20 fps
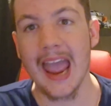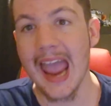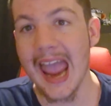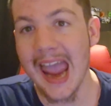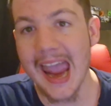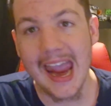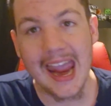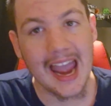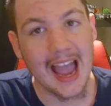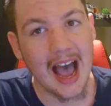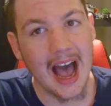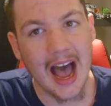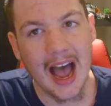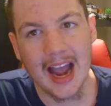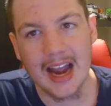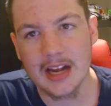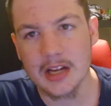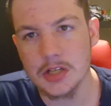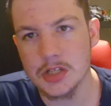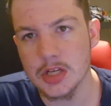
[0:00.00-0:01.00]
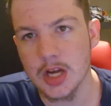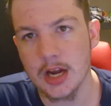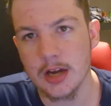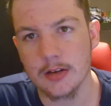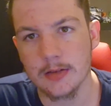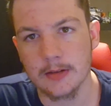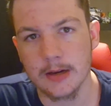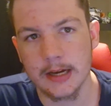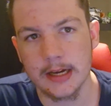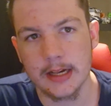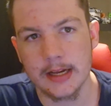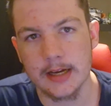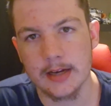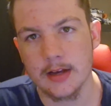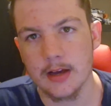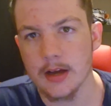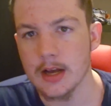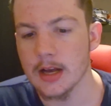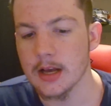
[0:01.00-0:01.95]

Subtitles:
AI generated